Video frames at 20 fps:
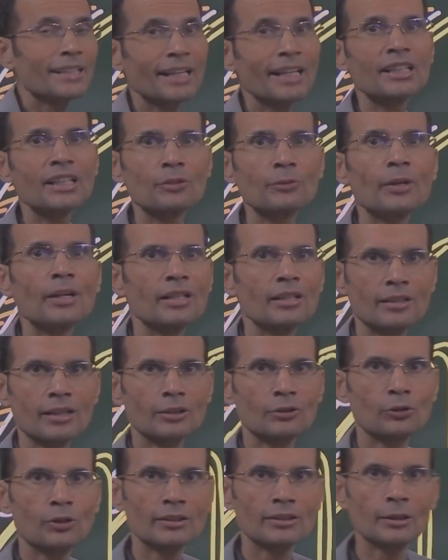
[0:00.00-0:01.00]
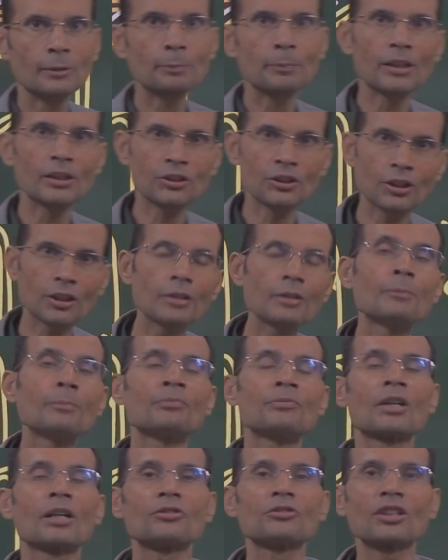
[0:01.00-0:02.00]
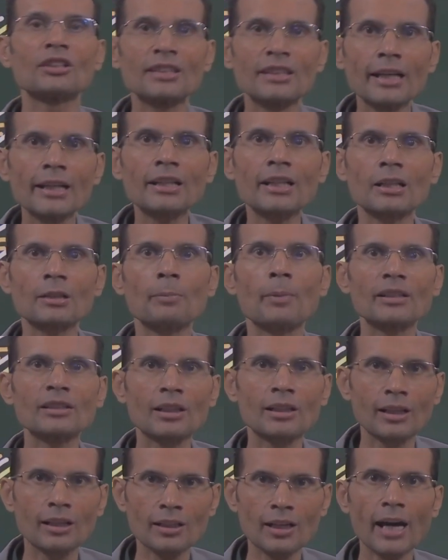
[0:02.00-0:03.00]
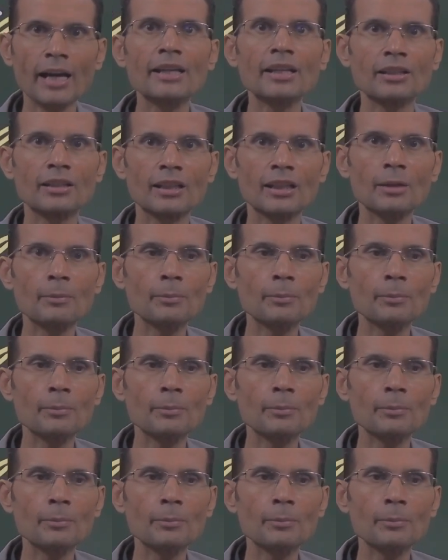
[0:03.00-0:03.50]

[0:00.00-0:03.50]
negative intrathoracic pressure generated by the crying